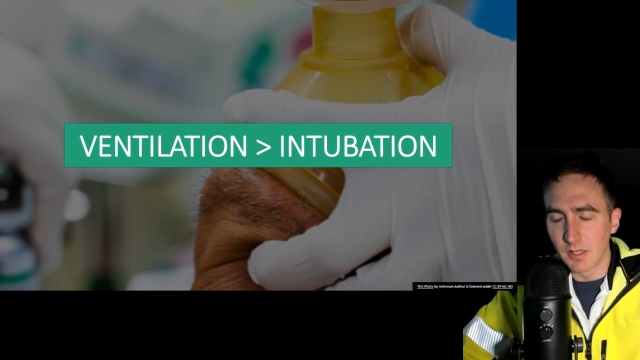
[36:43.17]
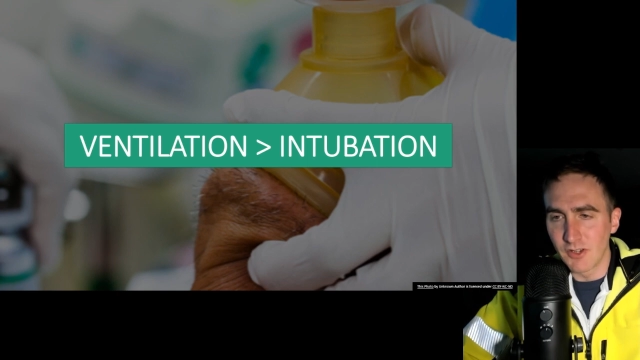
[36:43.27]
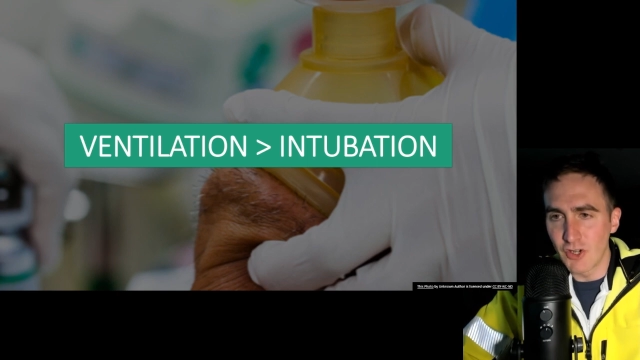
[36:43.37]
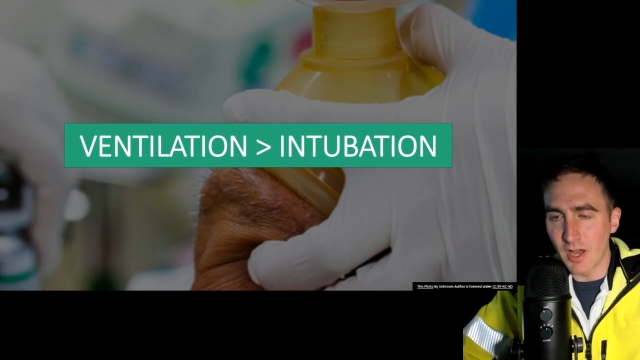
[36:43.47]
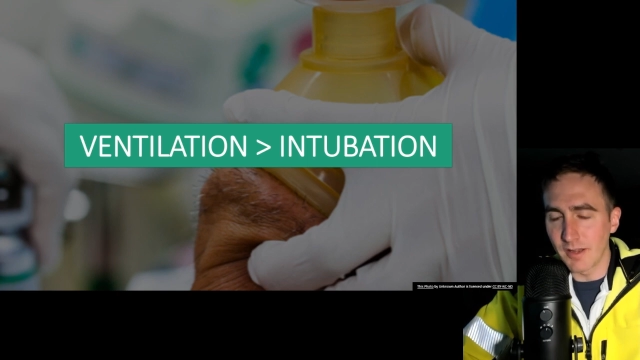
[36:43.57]

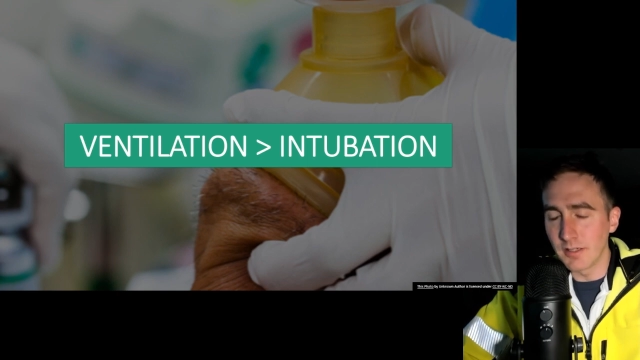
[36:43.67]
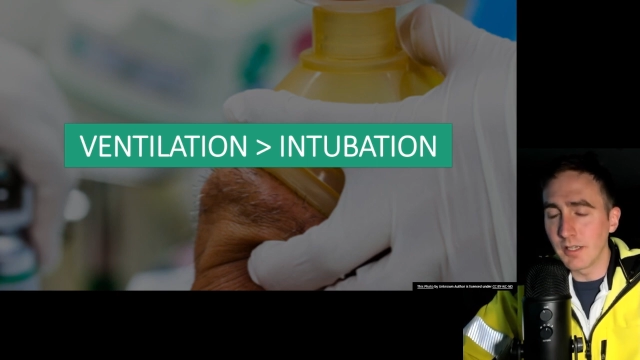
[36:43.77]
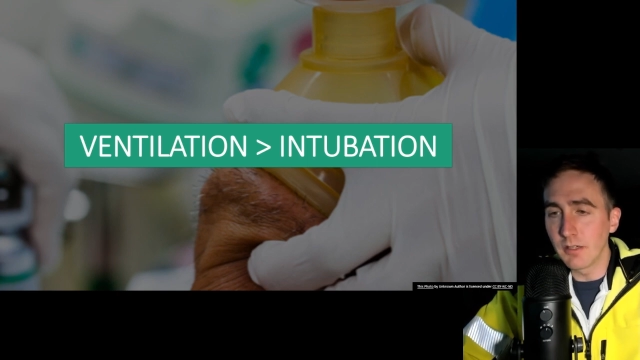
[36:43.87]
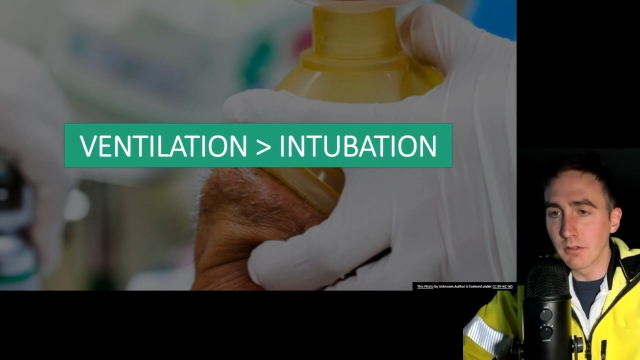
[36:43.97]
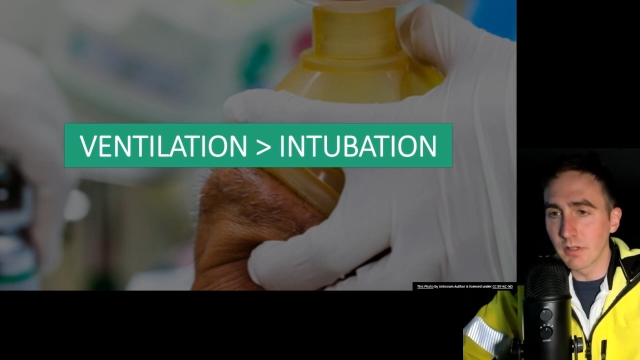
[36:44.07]
not
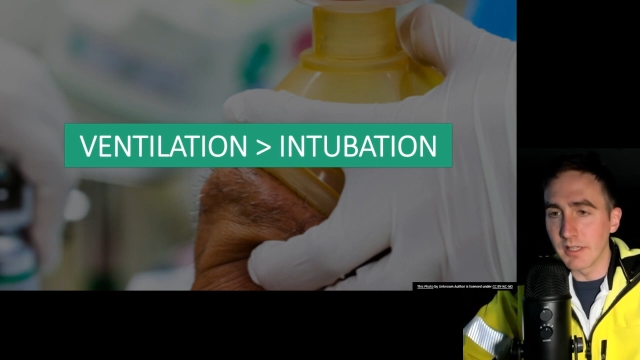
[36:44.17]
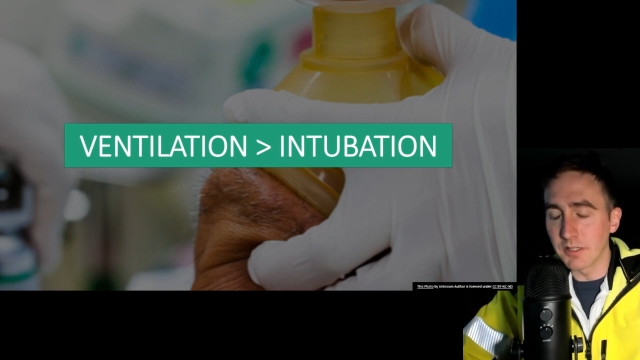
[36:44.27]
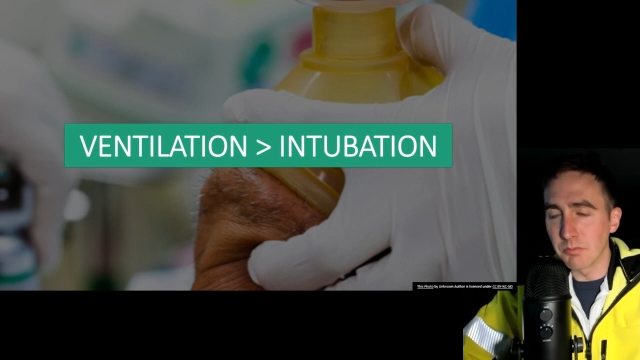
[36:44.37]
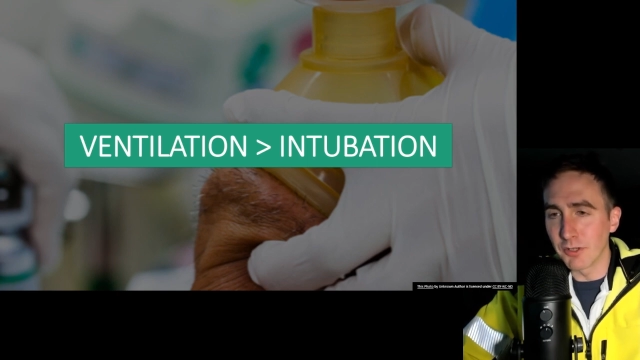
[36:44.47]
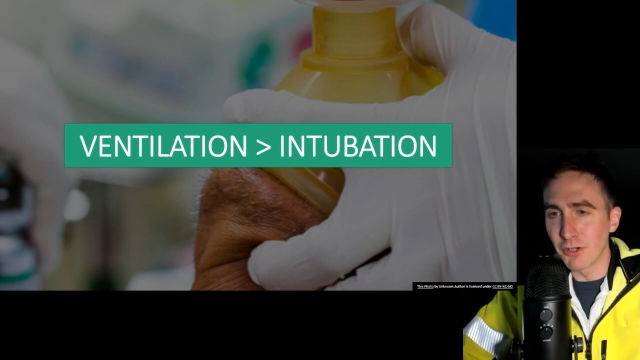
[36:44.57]
nearly
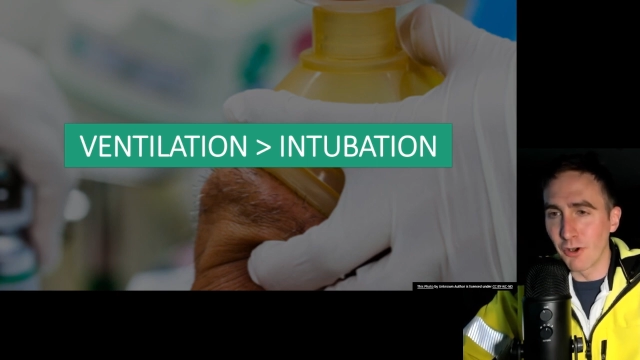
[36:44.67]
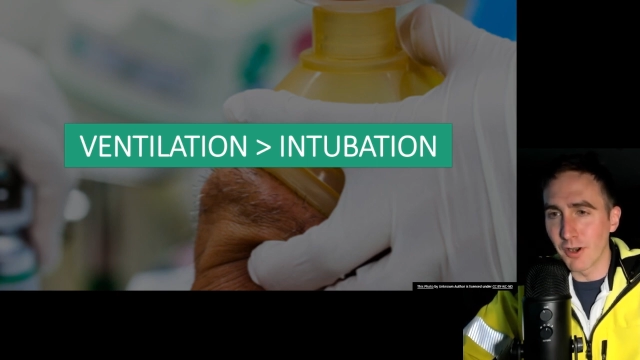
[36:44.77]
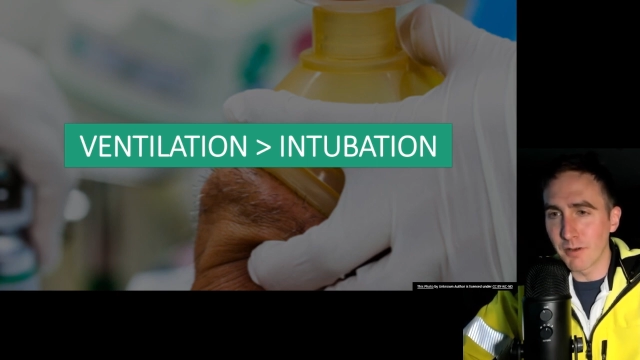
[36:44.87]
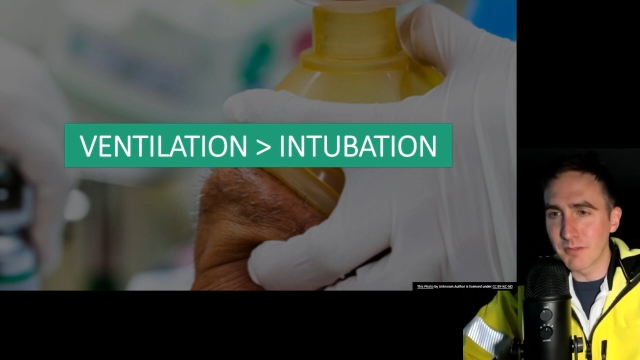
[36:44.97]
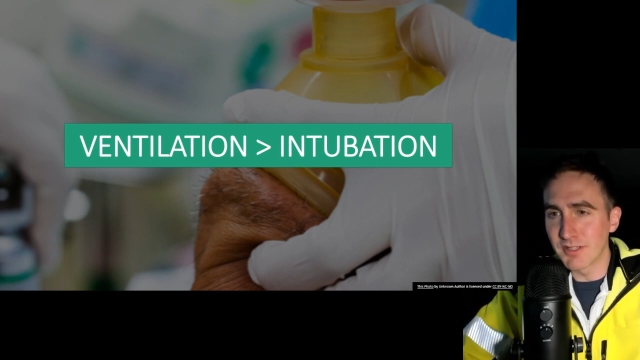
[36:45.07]
as much
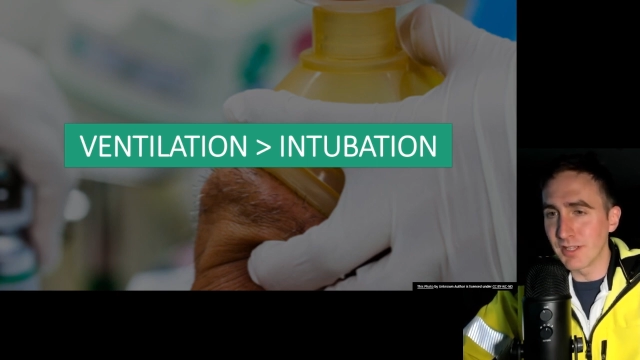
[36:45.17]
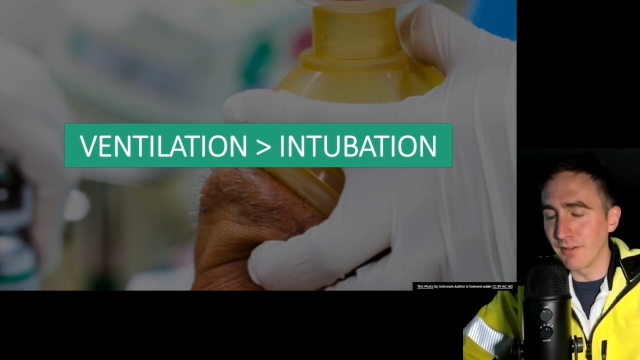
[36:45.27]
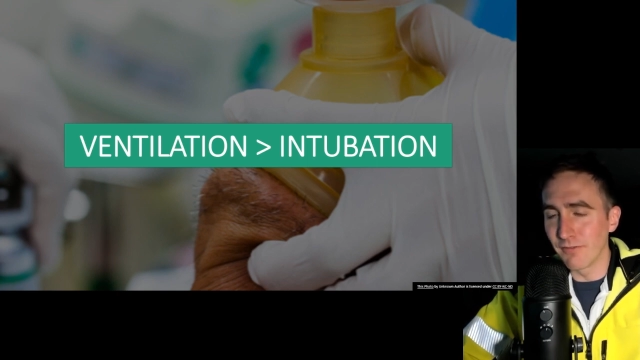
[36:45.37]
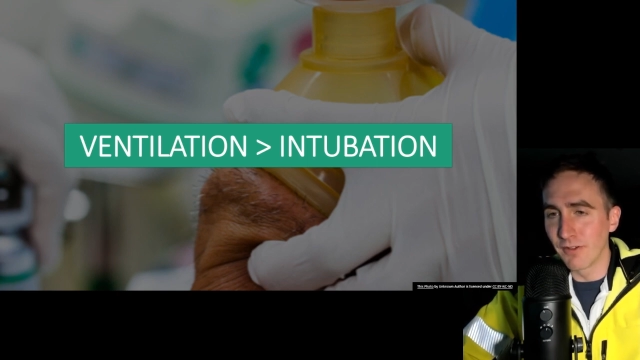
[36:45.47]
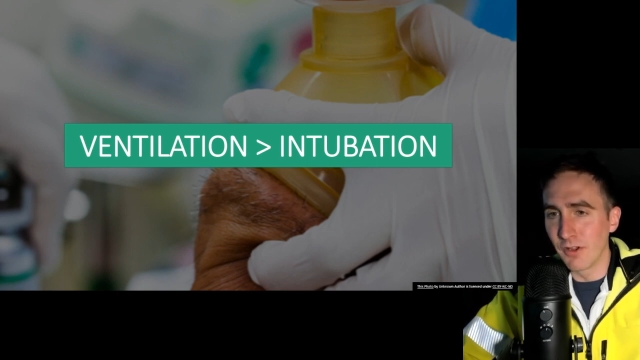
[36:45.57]
harm as
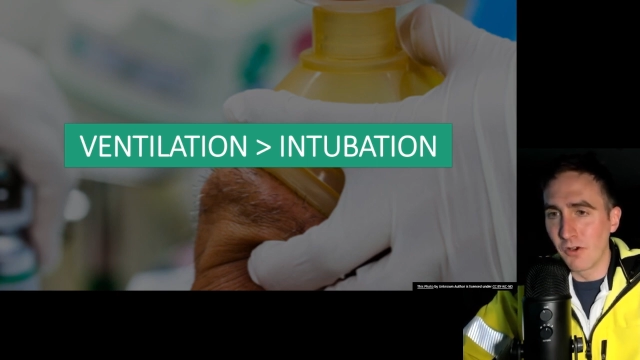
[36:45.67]
if